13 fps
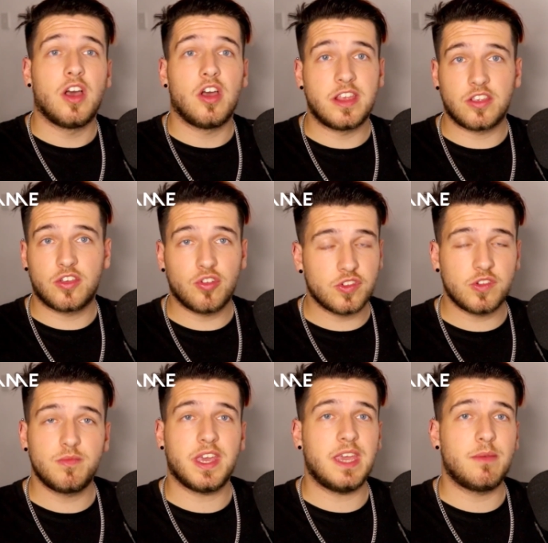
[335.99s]
in custom
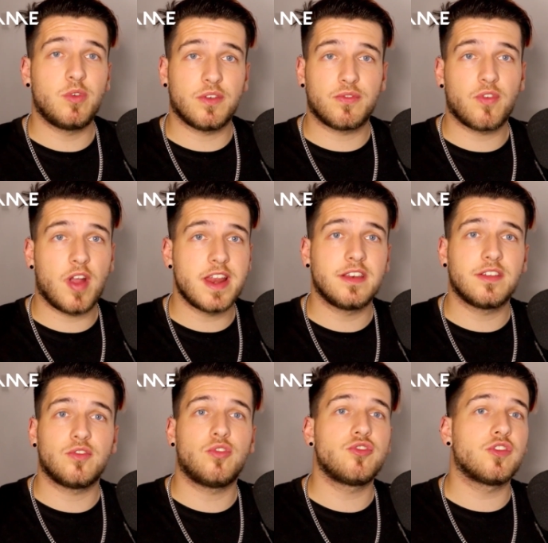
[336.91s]
game with a friend,
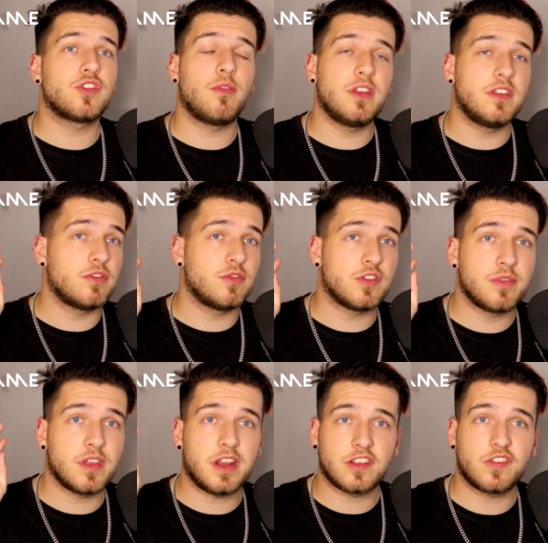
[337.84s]
or just going into something
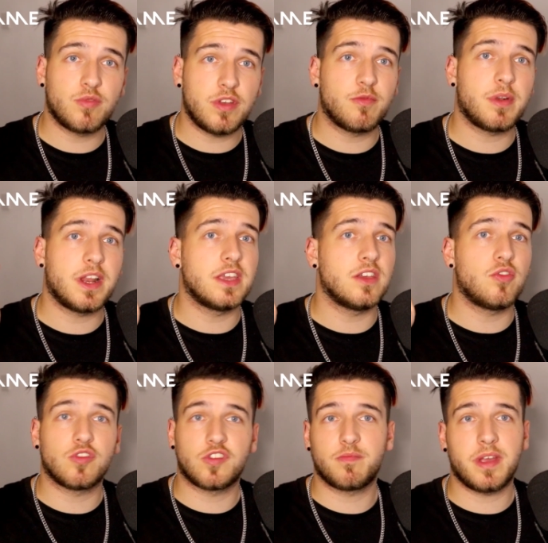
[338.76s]
like Swift Play or
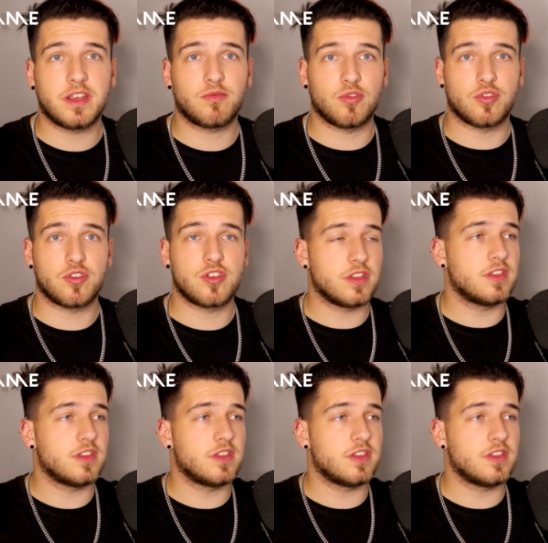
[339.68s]
Spike Rush.